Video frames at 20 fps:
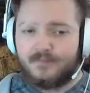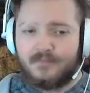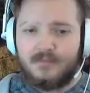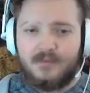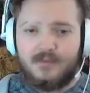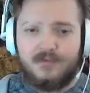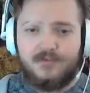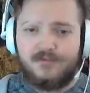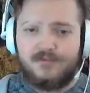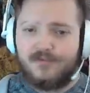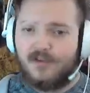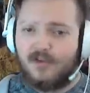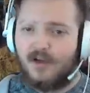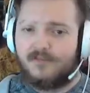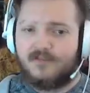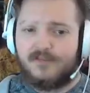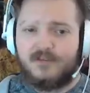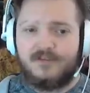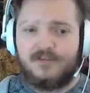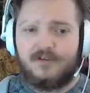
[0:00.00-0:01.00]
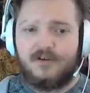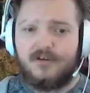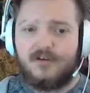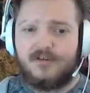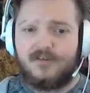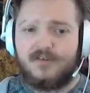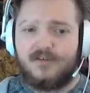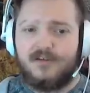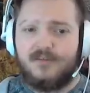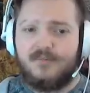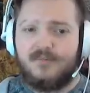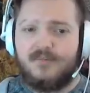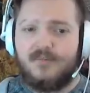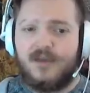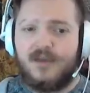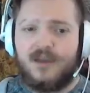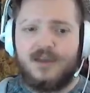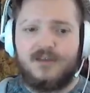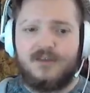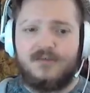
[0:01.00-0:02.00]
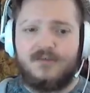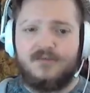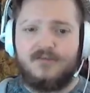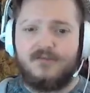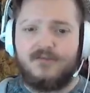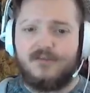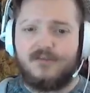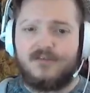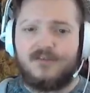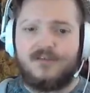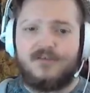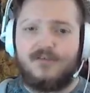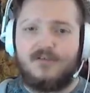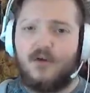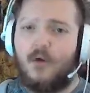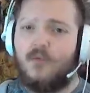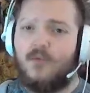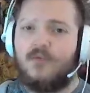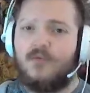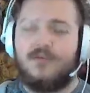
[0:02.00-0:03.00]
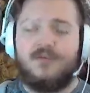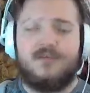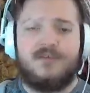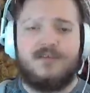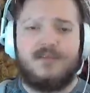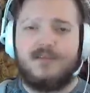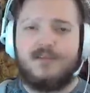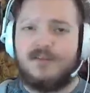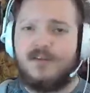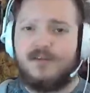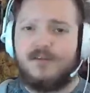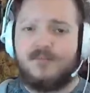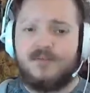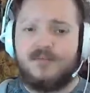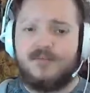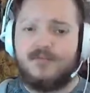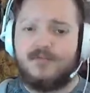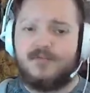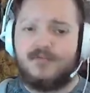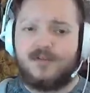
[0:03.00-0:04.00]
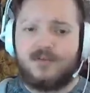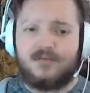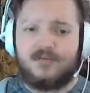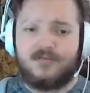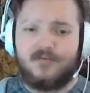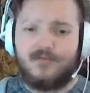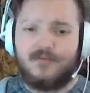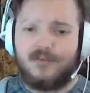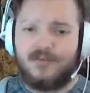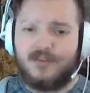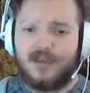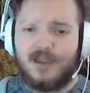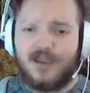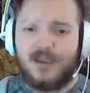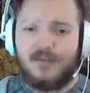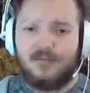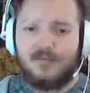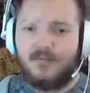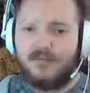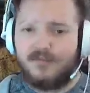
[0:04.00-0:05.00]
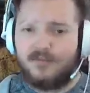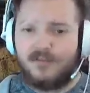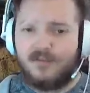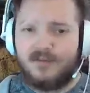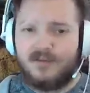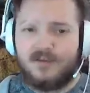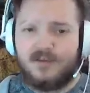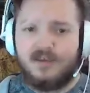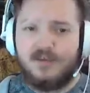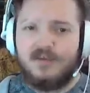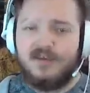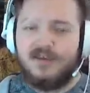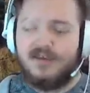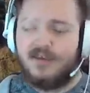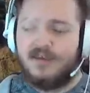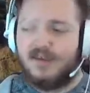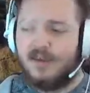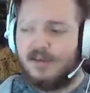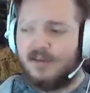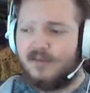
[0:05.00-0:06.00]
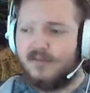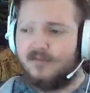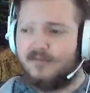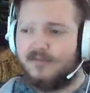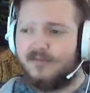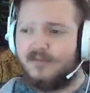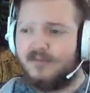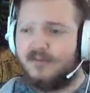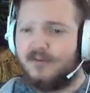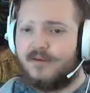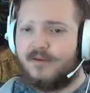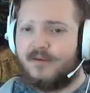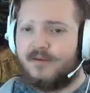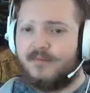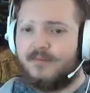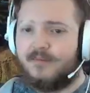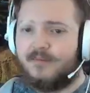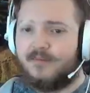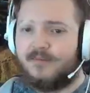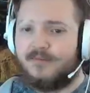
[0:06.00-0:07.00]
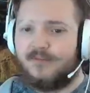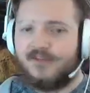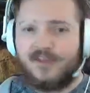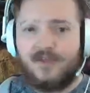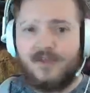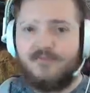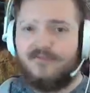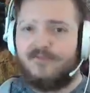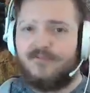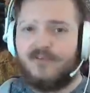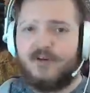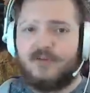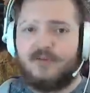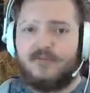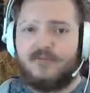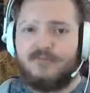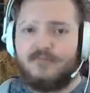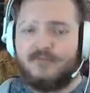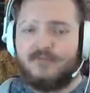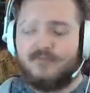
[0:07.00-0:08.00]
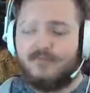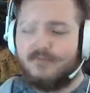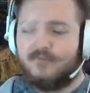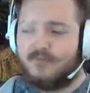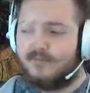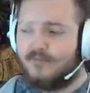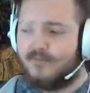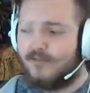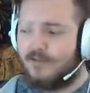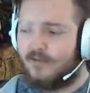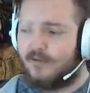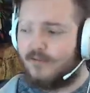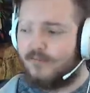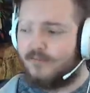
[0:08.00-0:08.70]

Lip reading: You're softening targets up, and you're just going, CCing people, controlling the game mostly, and just having fun. So,